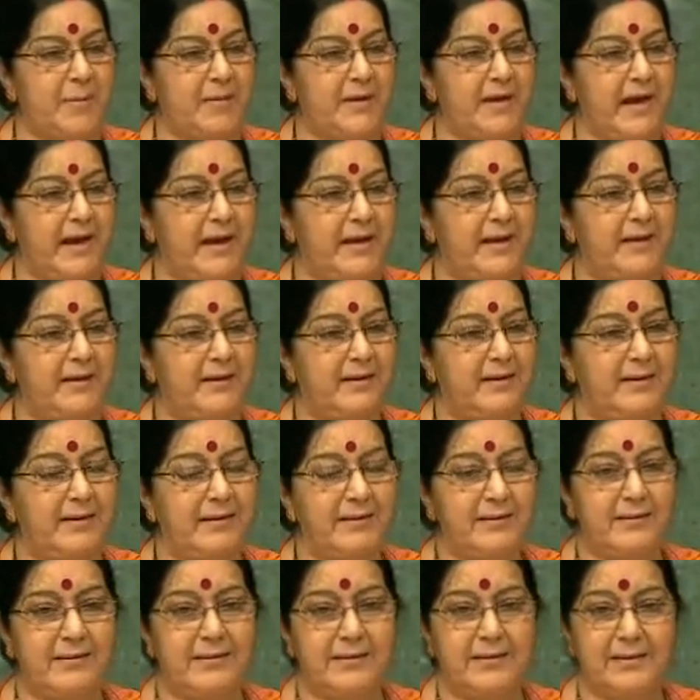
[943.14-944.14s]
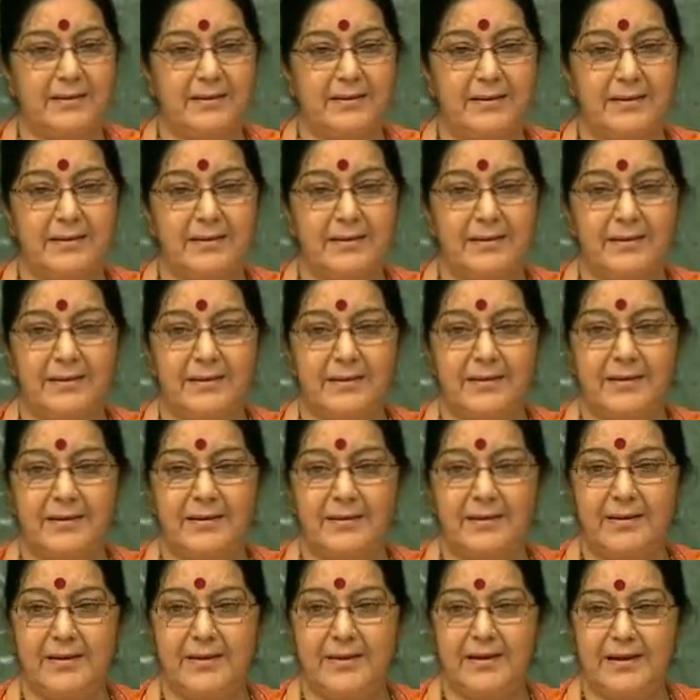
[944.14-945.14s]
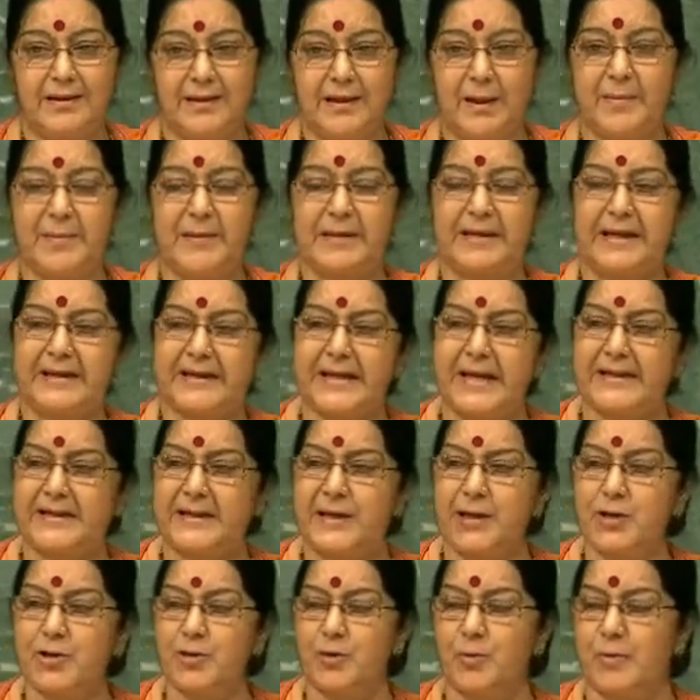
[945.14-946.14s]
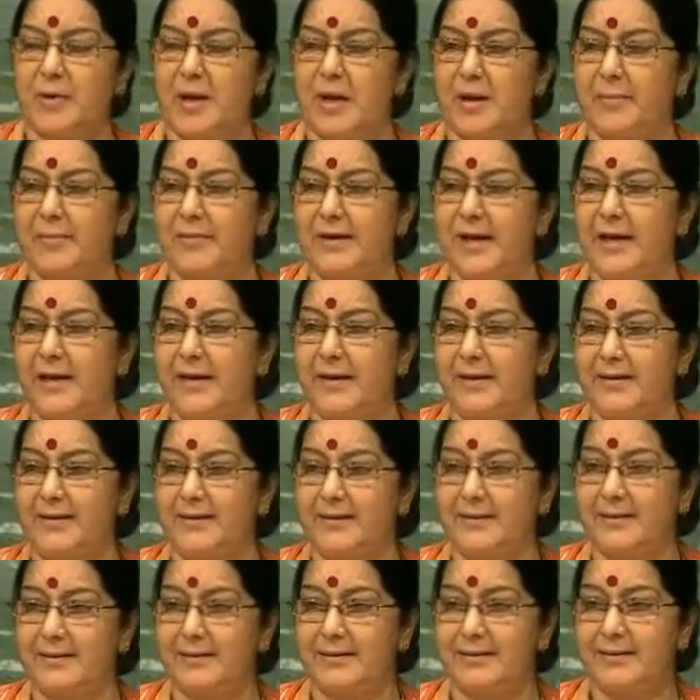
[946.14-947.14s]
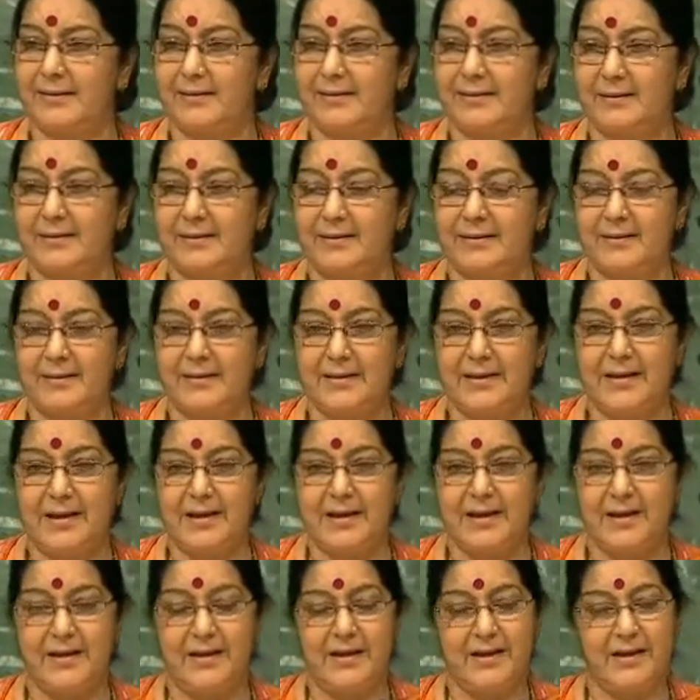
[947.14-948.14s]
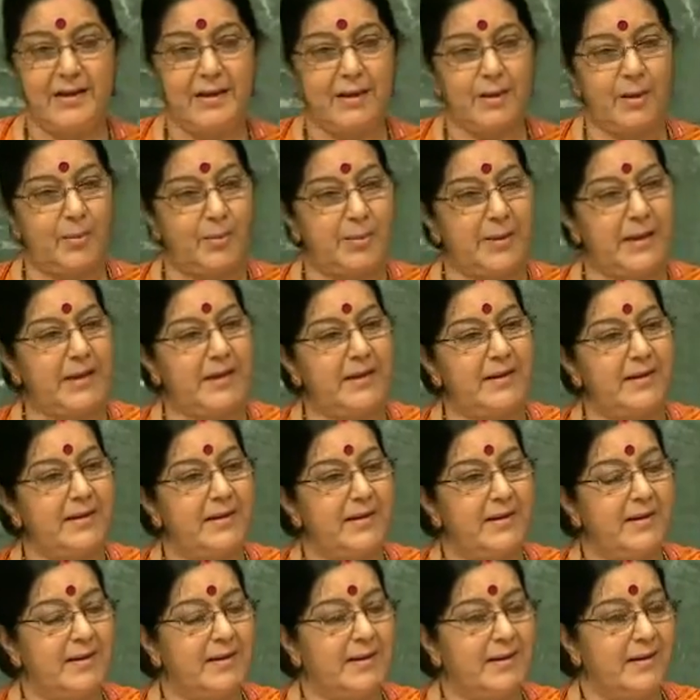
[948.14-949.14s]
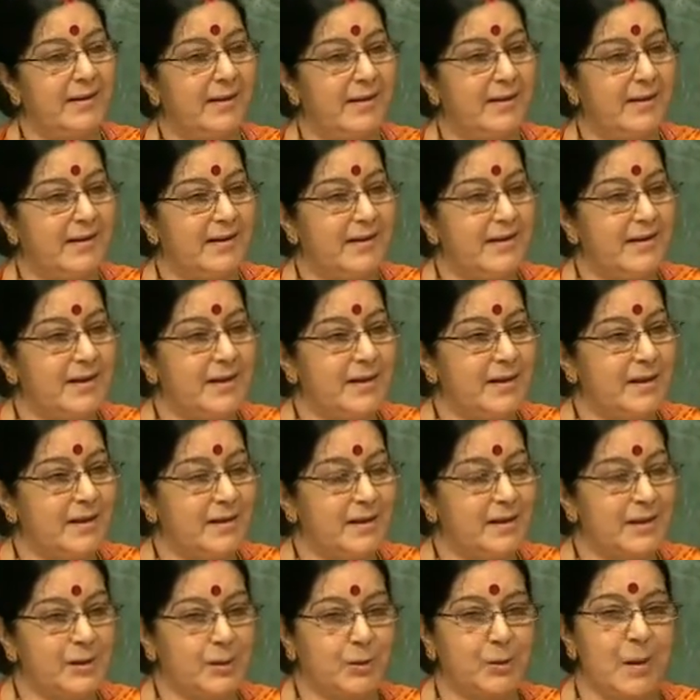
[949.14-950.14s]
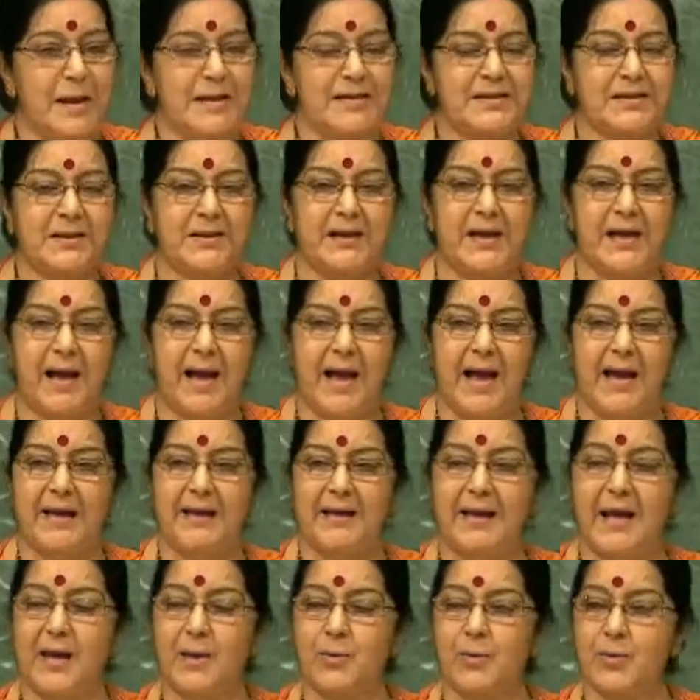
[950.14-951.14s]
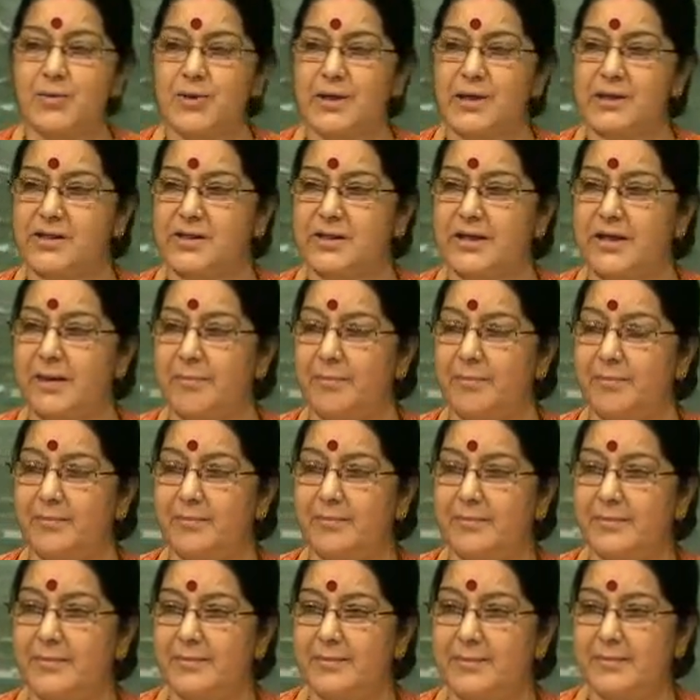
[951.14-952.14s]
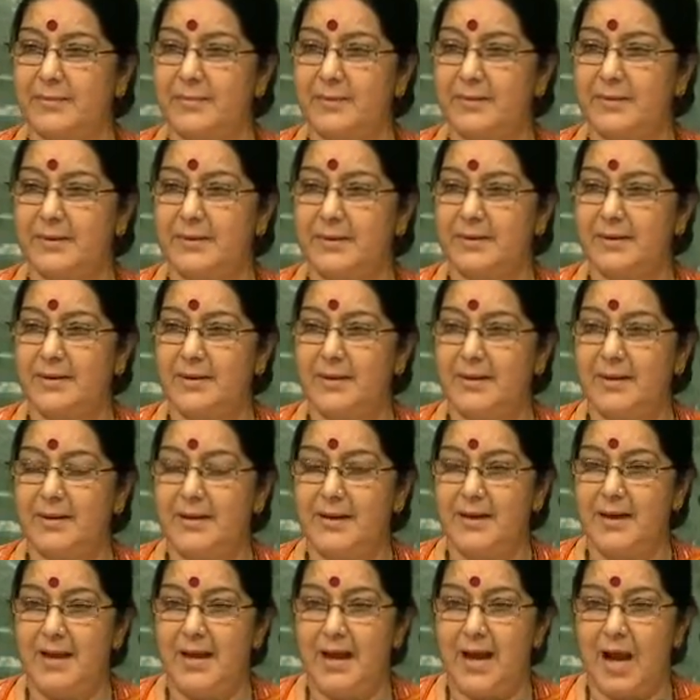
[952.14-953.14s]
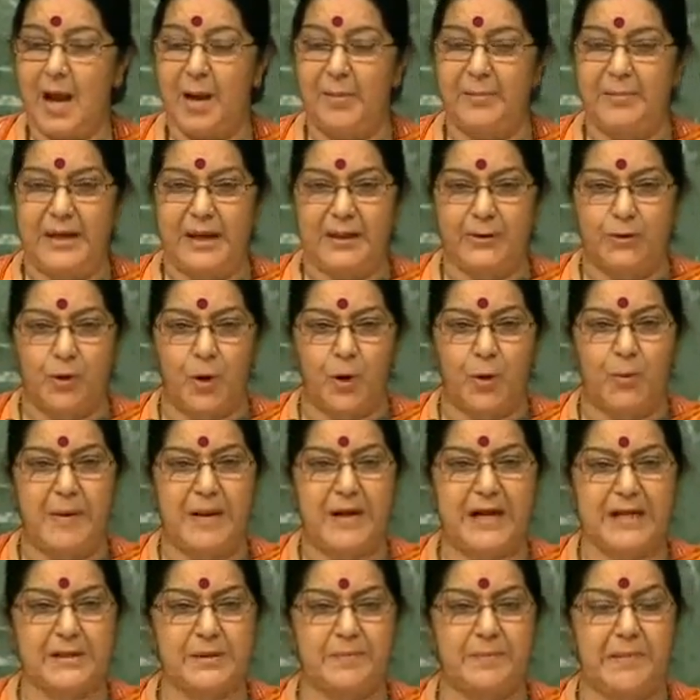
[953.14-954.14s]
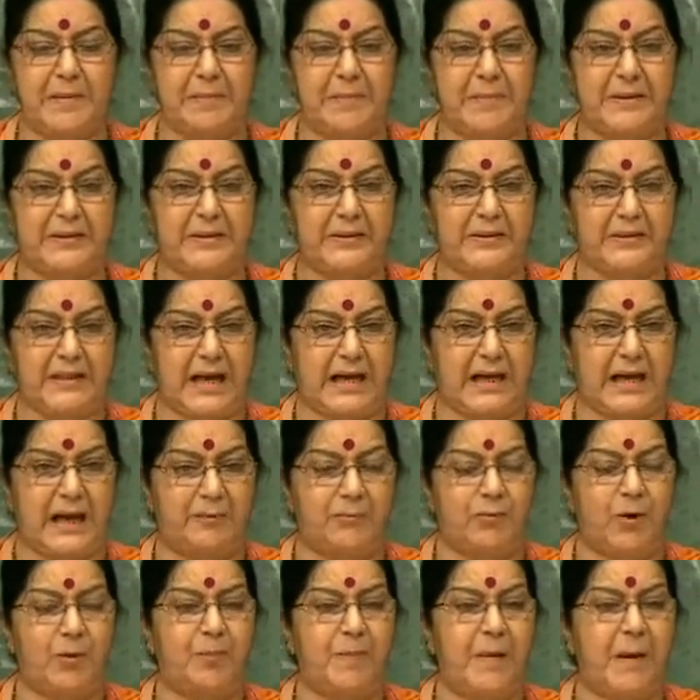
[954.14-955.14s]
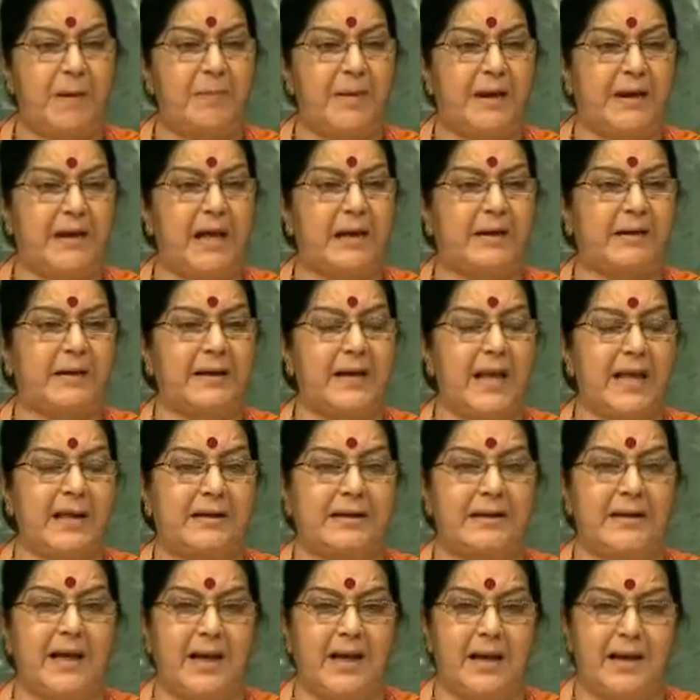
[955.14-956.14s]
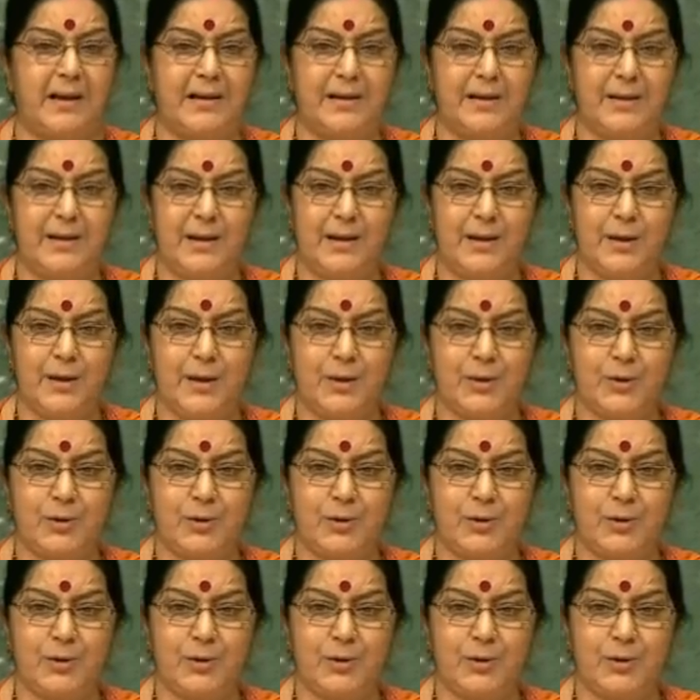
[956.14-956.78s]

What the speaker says: We have in fact attempted a paradigm of friendship in the last 2 years, which is without precedent. We conveyed Eid greetings to the Prime Minister of Pakistan, wished success to his cricket team, extended good wishes for his health and well-being.